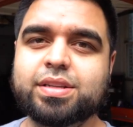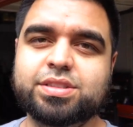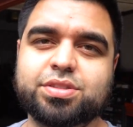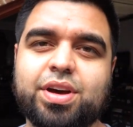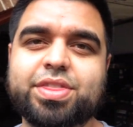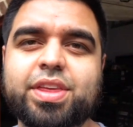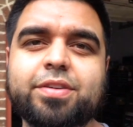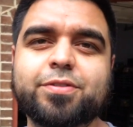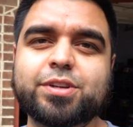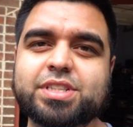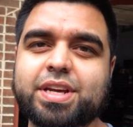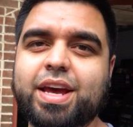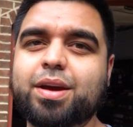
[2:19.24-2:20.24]
So I think for
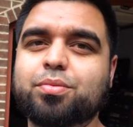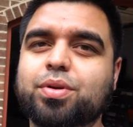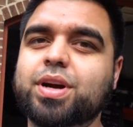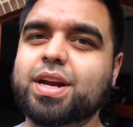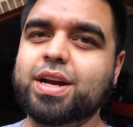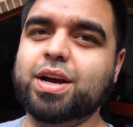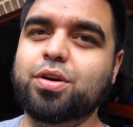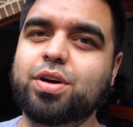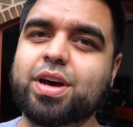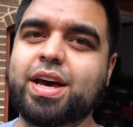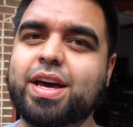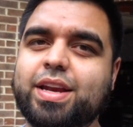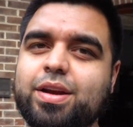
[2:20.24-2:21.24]
today we're going to go
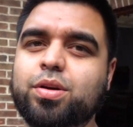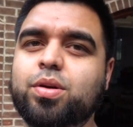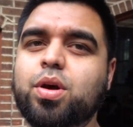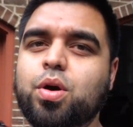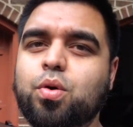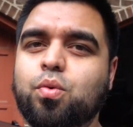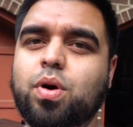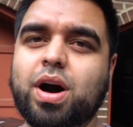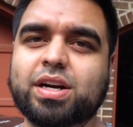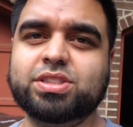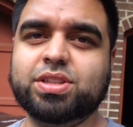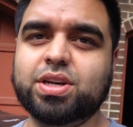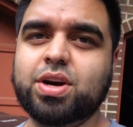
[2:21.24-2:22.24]
ahead and
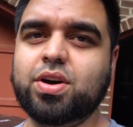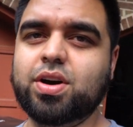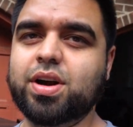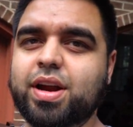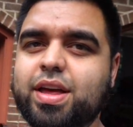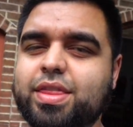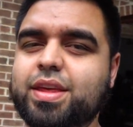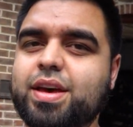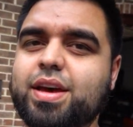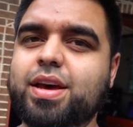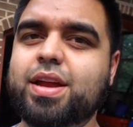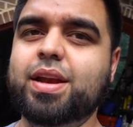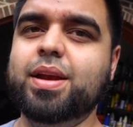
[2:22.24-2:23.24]
wash the car, and
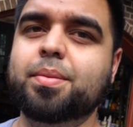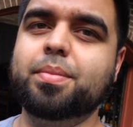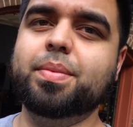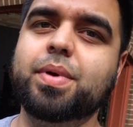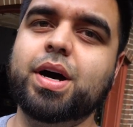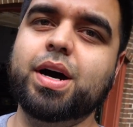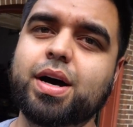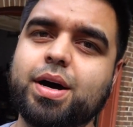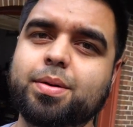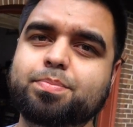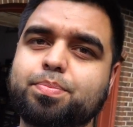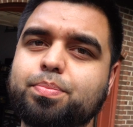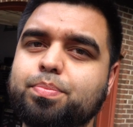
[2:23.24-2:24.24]
then
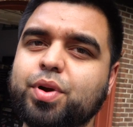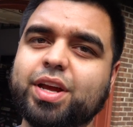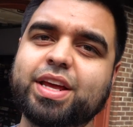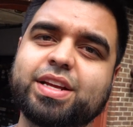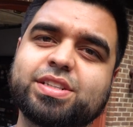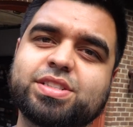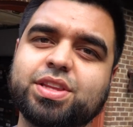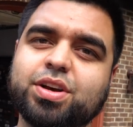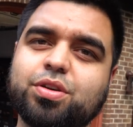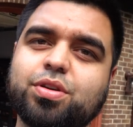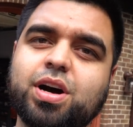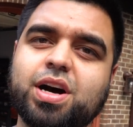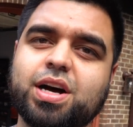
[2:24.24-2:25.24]
bring it into the
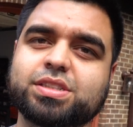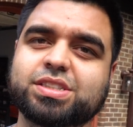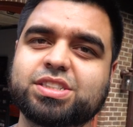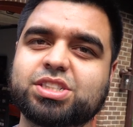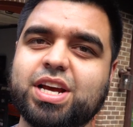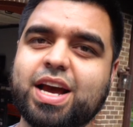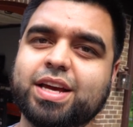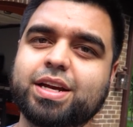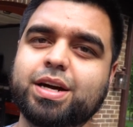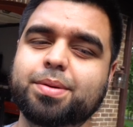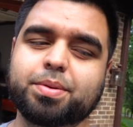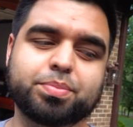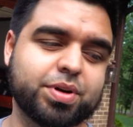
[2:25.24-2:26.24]
garage and jack it
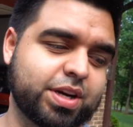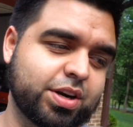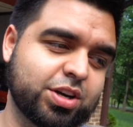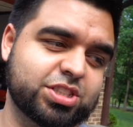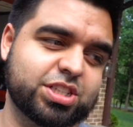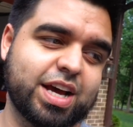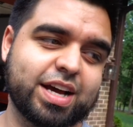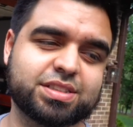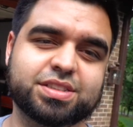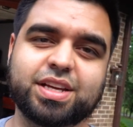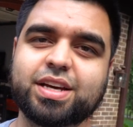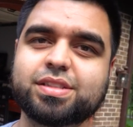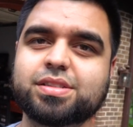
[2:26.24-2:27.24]
up and put it on jack
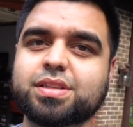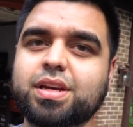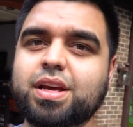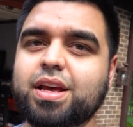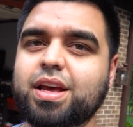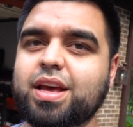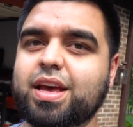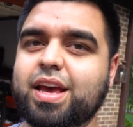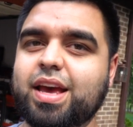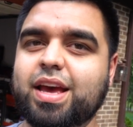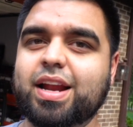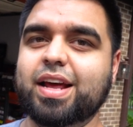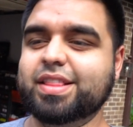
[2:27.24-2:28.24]
stands.
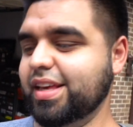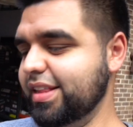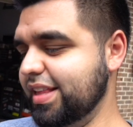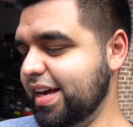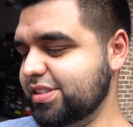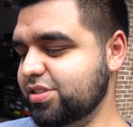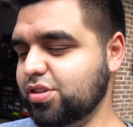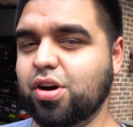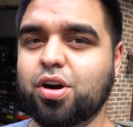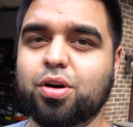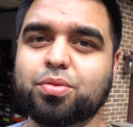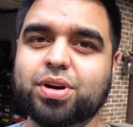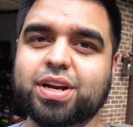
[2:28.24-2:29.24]
And I think that's
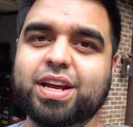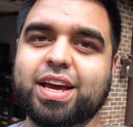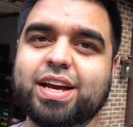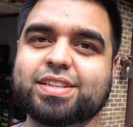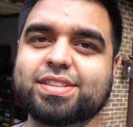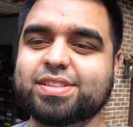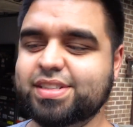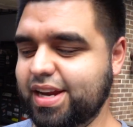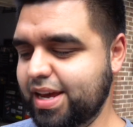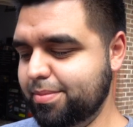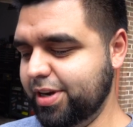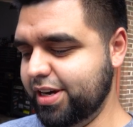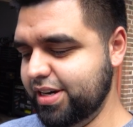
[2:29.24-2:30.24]
all we're going to get to
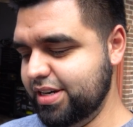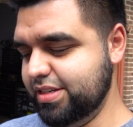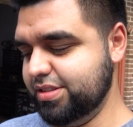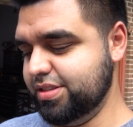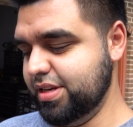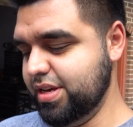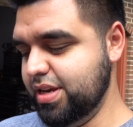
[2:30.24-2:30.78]
today, because